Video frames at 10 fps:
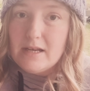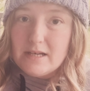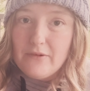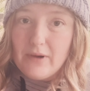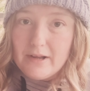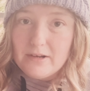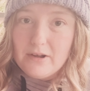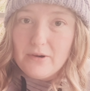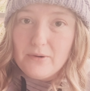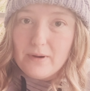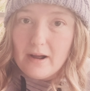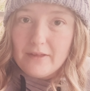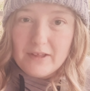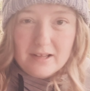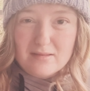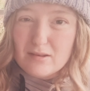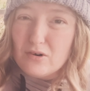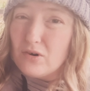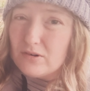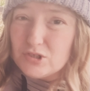Now I think it's the
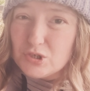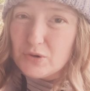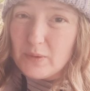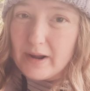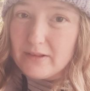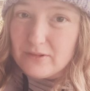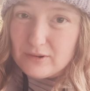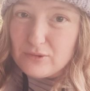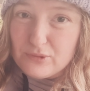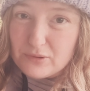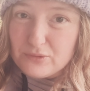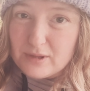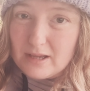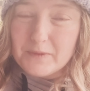Nurture Right 360.